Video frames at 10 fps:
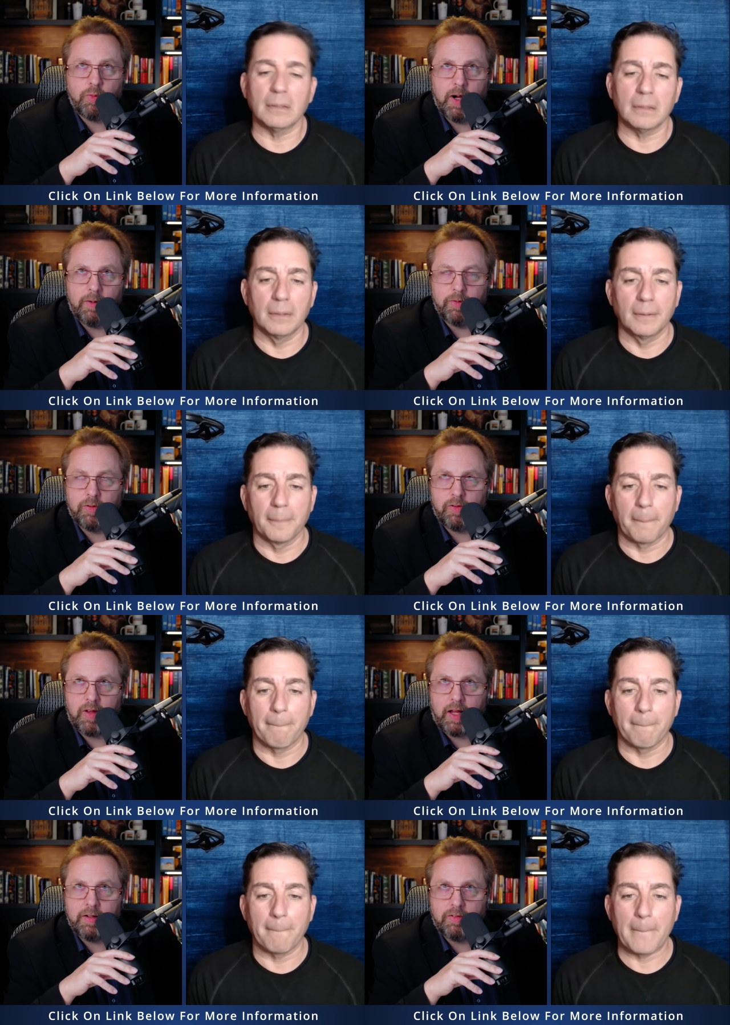Speaker 1: yeah. was the
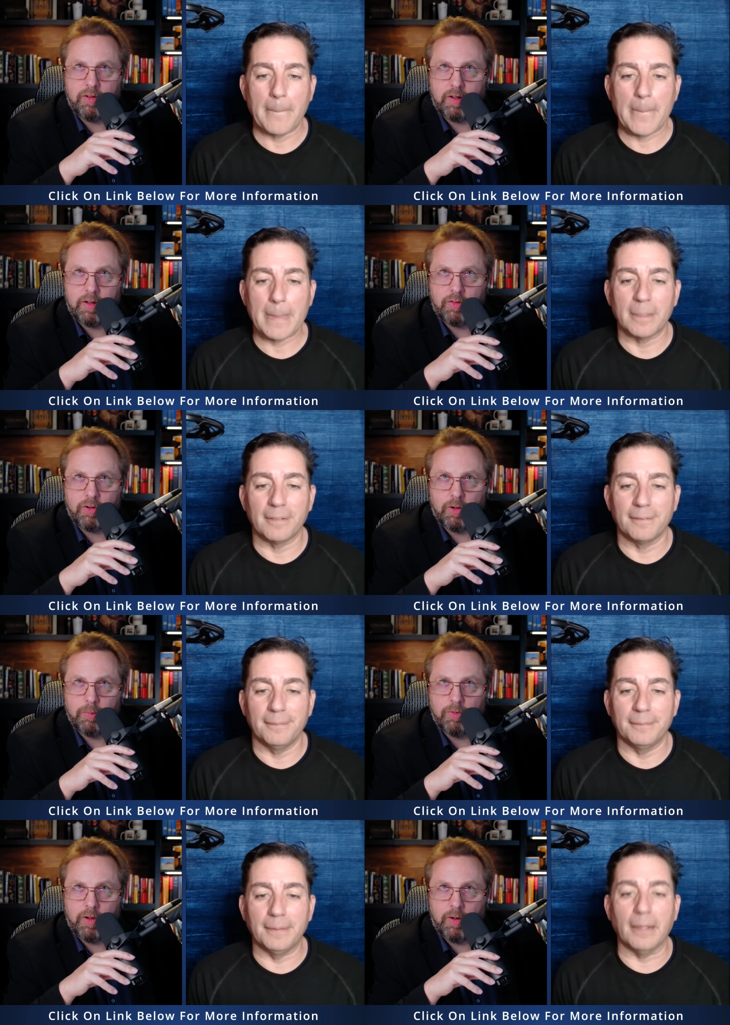second uh,
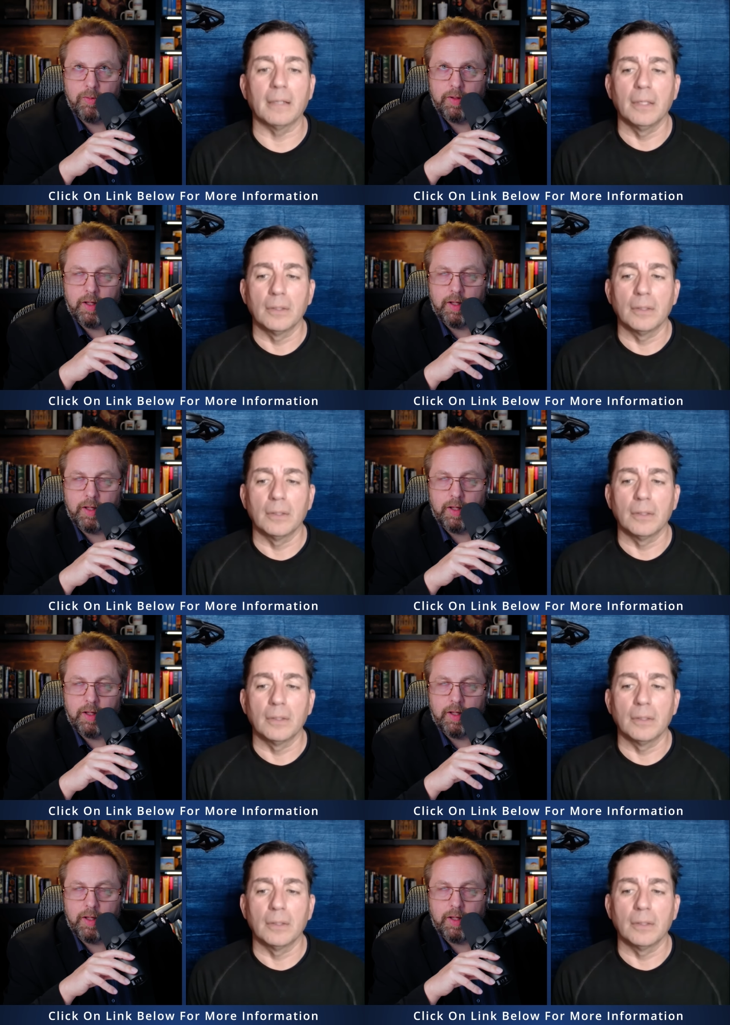term. So, yeah, yeah